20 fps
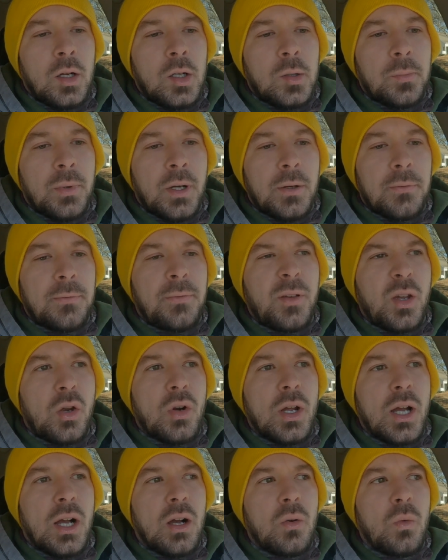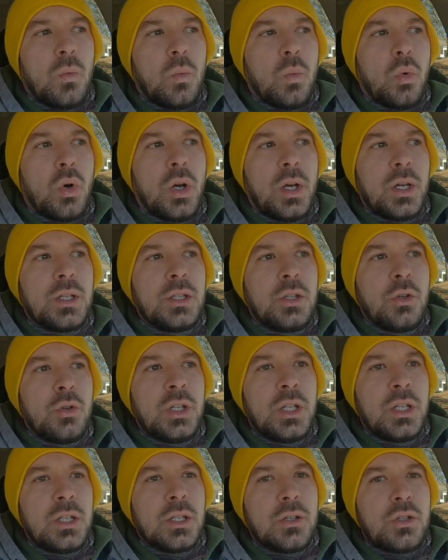But figure out what you
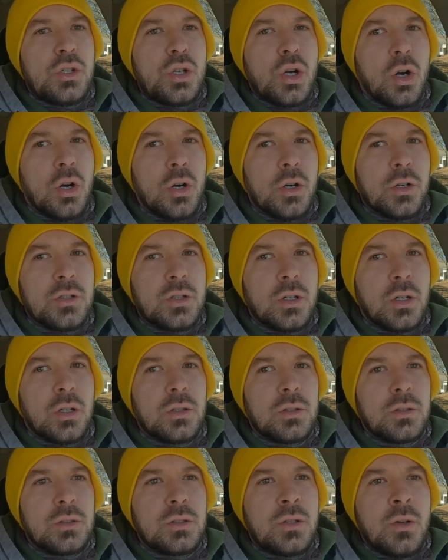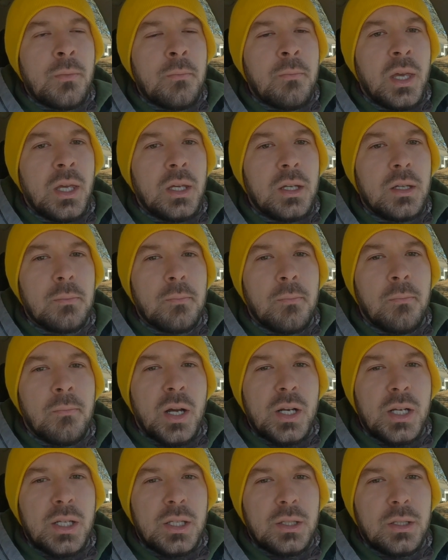need to charge to make
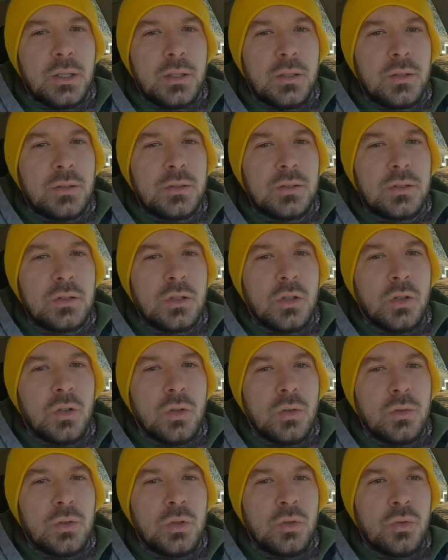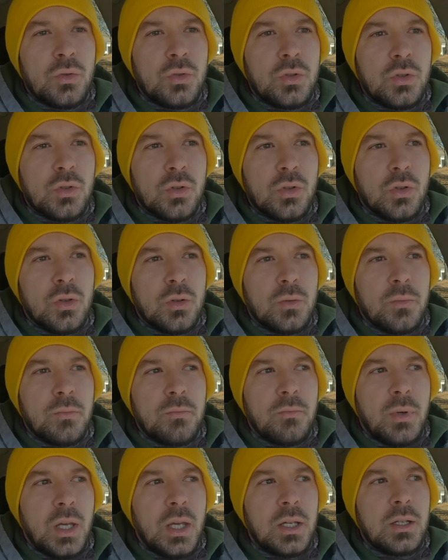money. So do your
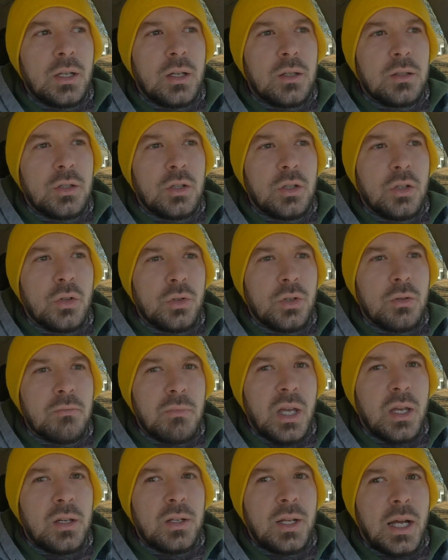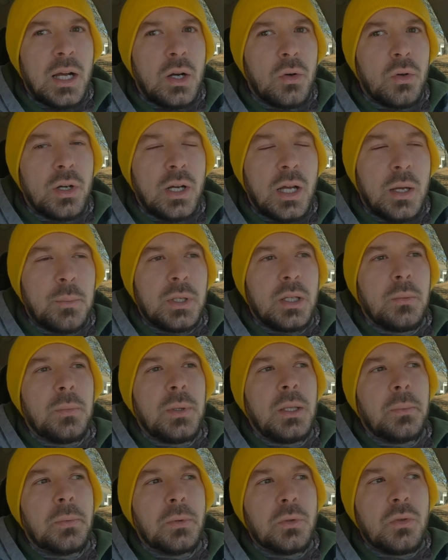man hour, how many
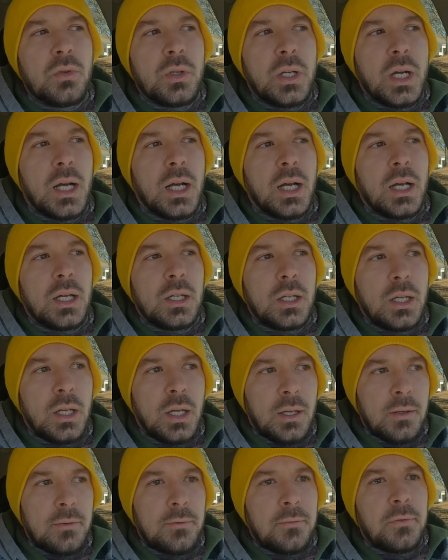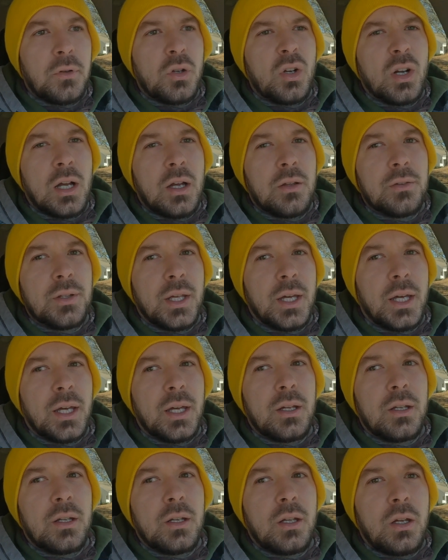people you got, figure out
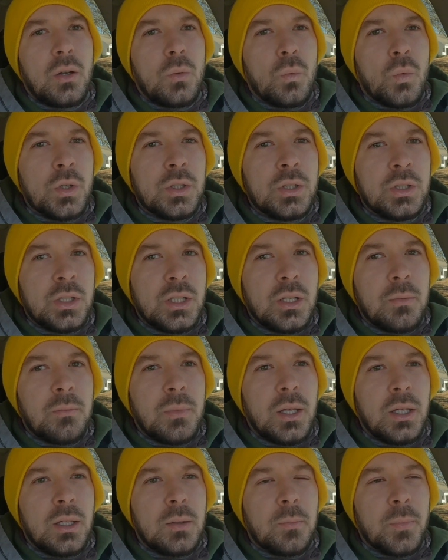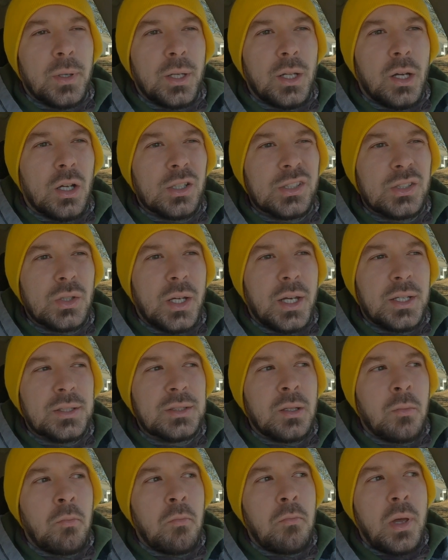what you need to make, but it also has
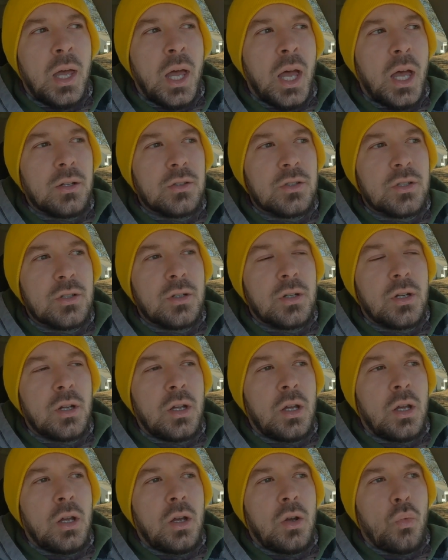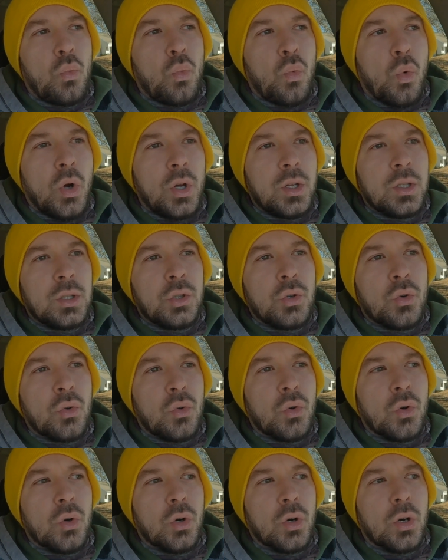to match what
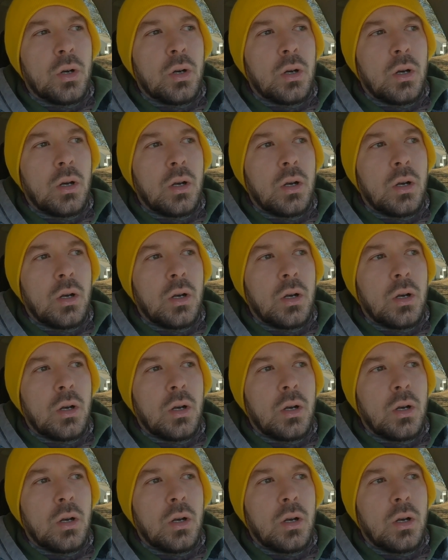you're